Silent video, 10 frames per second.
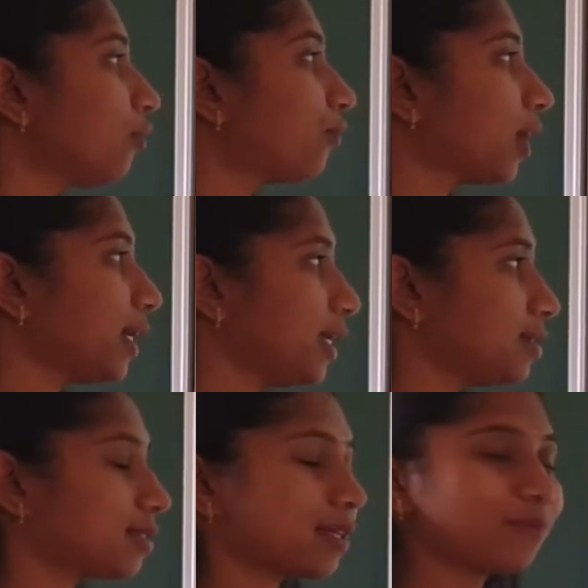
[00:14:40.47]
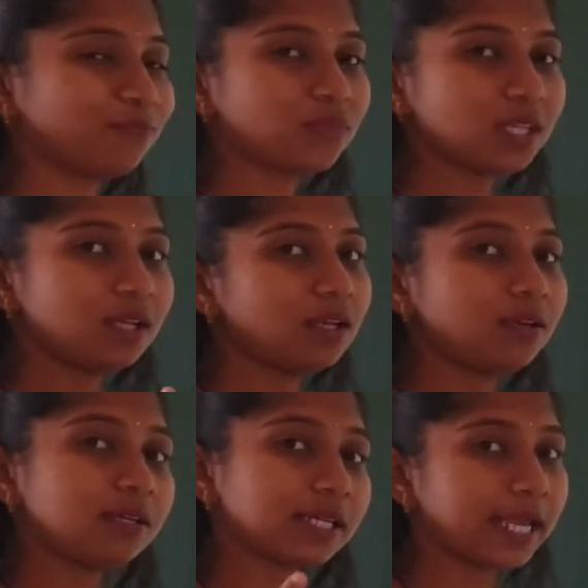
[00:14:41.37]
5 is the
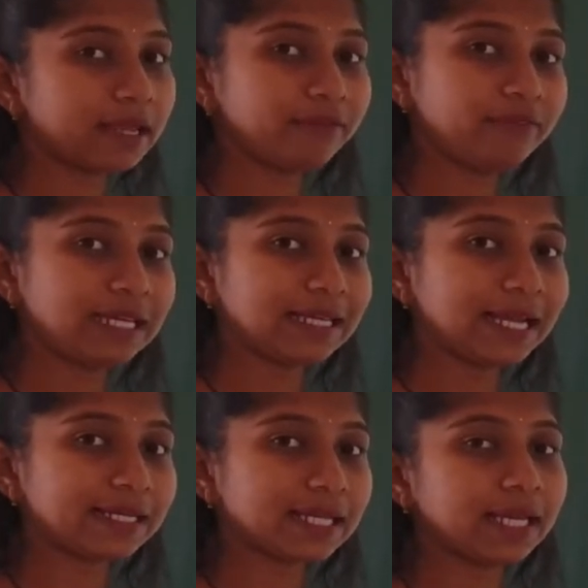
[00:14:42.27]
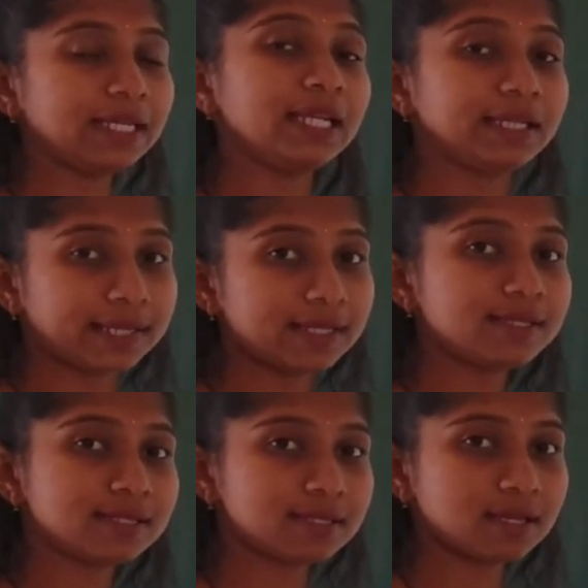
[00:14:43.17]
can we get any
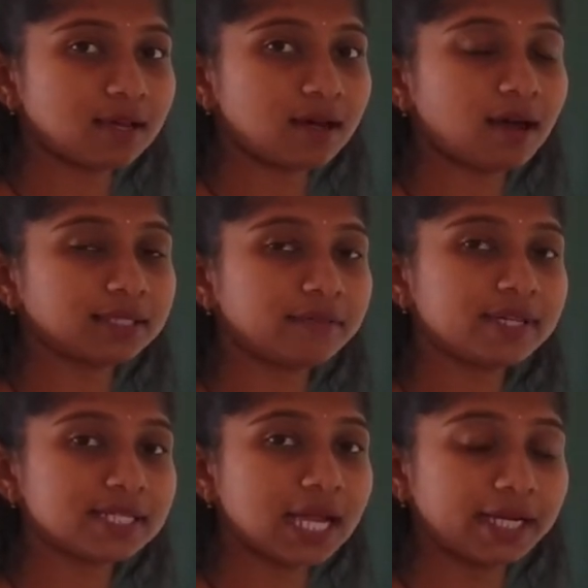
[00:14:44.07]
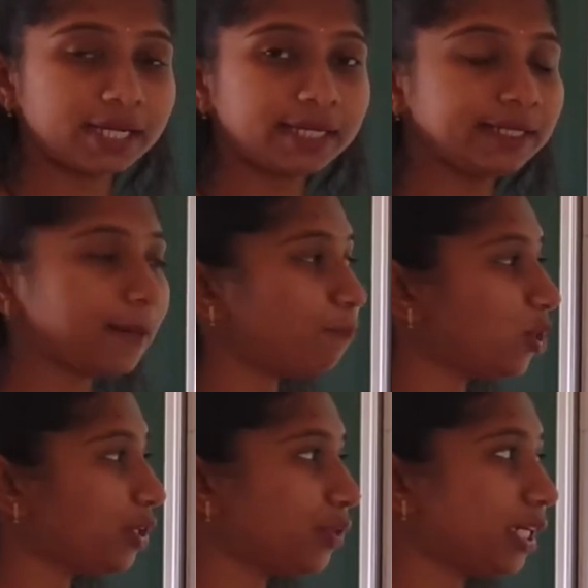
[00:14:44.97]
tens otherwise 100
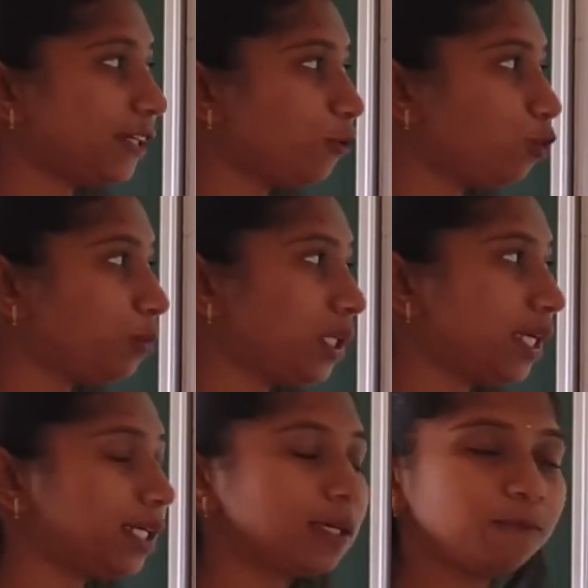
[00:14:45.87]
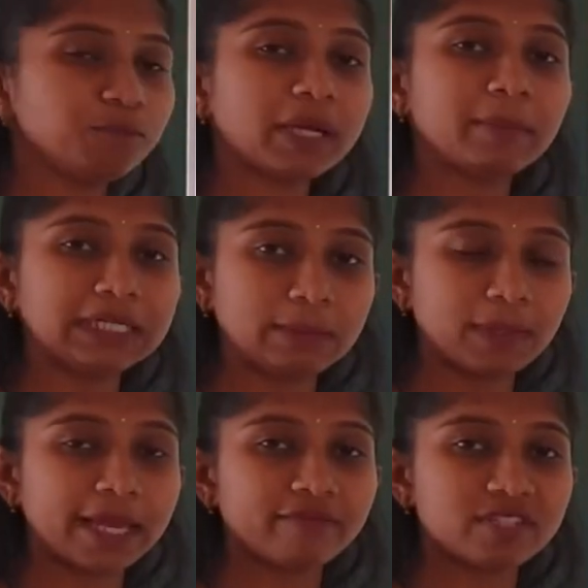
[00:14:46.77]
number in the denominator by
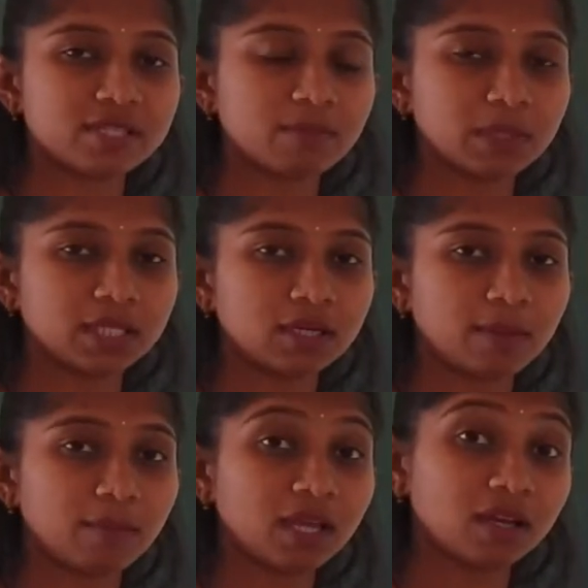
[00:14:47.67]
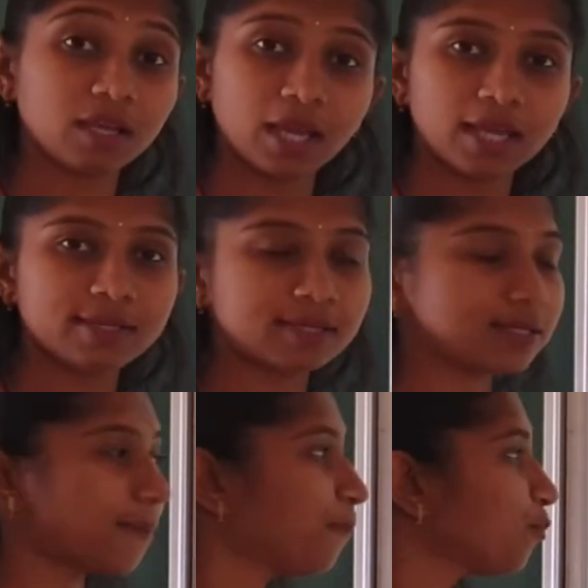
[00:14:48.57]
multiplying with some other number?
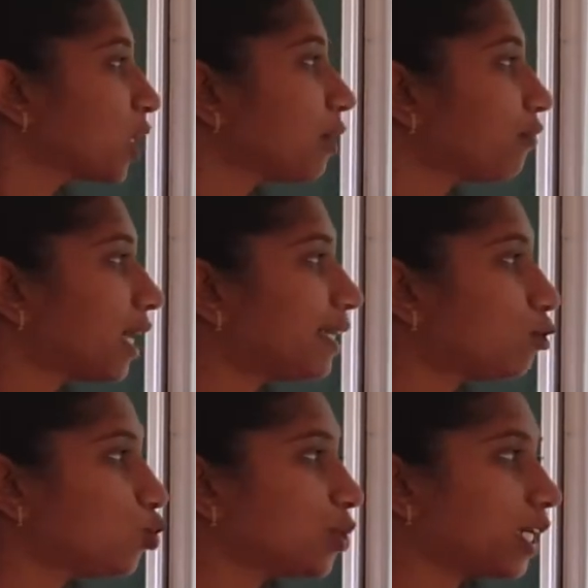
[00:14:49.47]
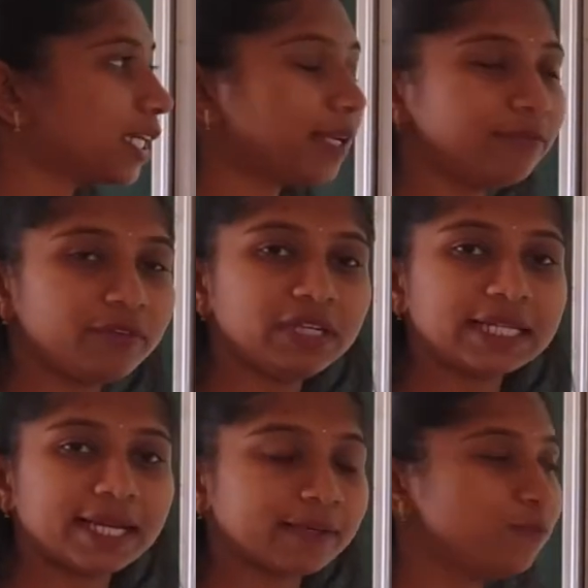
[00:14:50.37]
Yes. 5 2s are 10 we
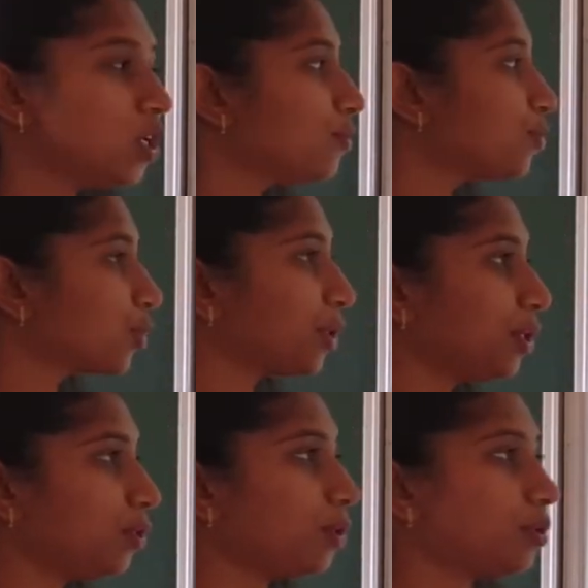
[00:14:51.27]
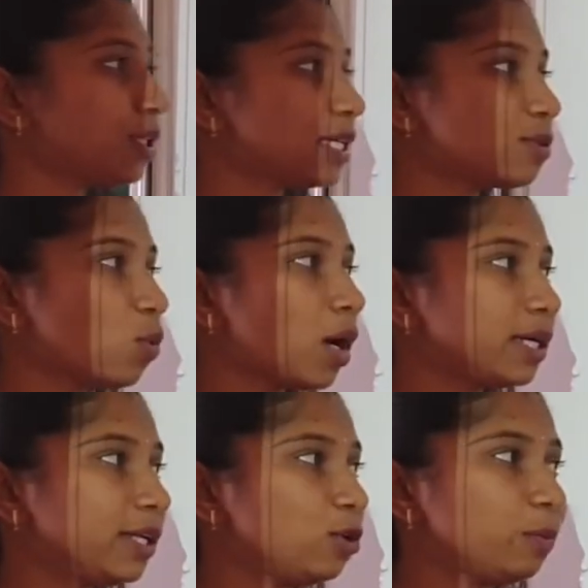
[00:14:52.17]
will get. So you know that's
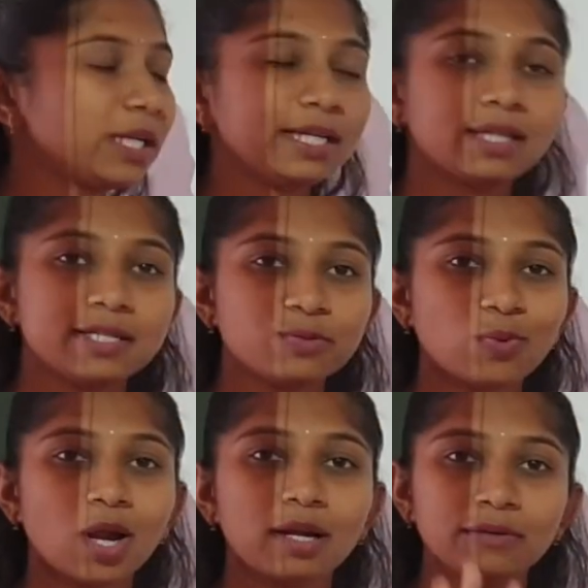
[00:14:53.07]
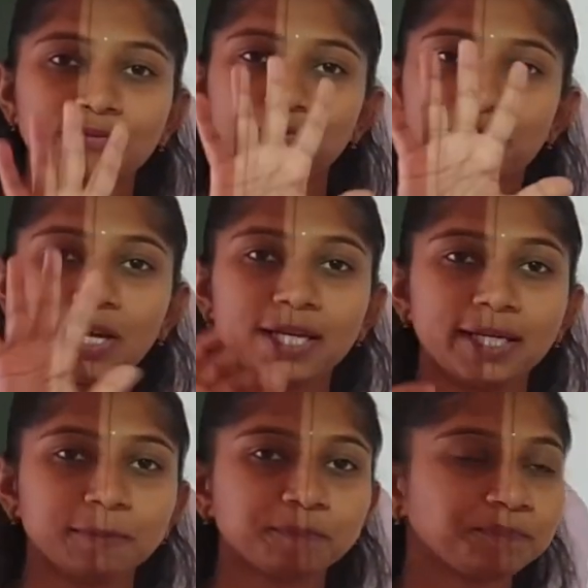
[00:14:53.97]
what denominator is what? 5.